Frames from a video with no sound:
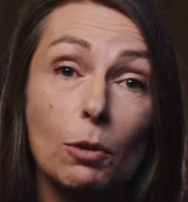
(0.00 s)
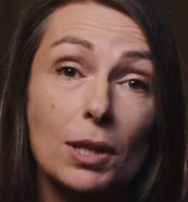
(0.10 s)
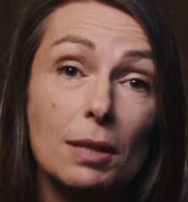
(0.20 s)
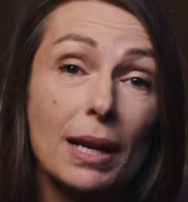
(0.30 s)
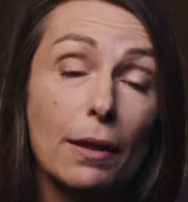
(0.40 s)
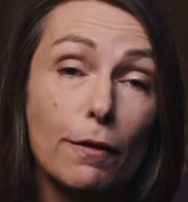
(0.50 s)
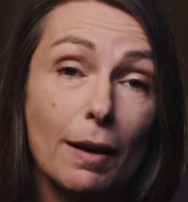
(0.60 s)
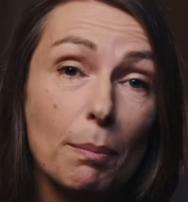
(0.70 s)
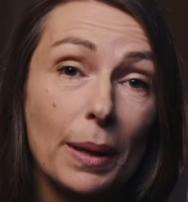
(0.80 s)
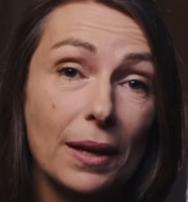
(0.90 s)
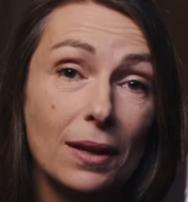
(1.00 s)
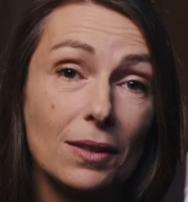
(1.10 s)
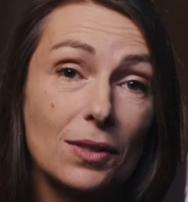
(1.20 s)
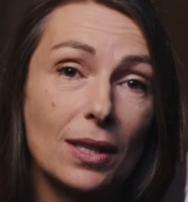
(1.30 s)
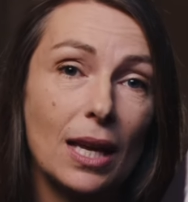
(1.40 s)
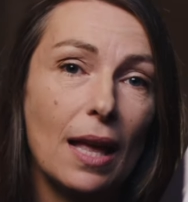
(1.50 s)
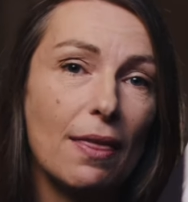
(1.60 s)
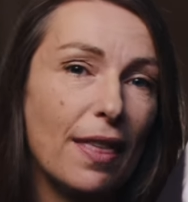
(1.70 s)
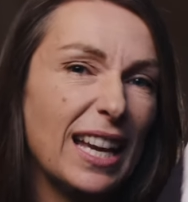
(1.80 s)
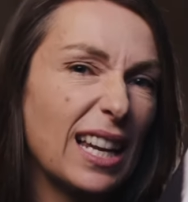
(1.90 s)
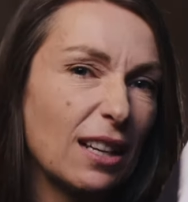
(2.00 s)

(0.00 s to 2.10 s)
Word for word: who read about the vampires, they'll